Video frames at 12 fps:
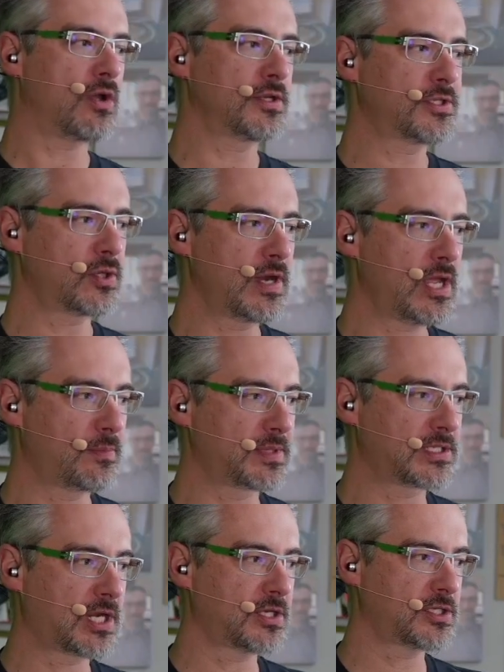also help
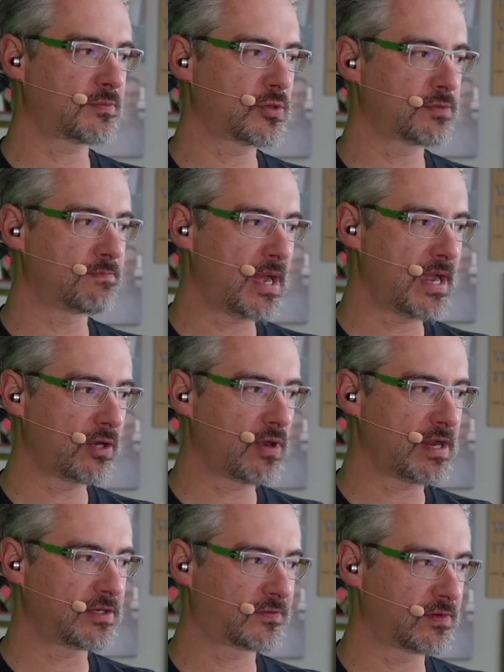customers
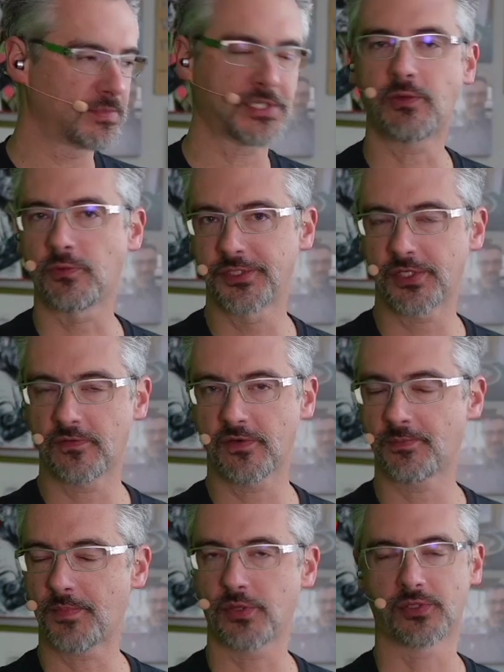migrate from SQL Server
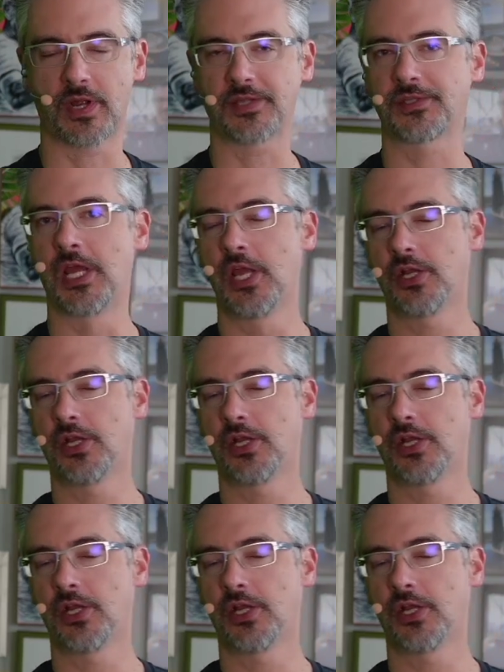to Postgres?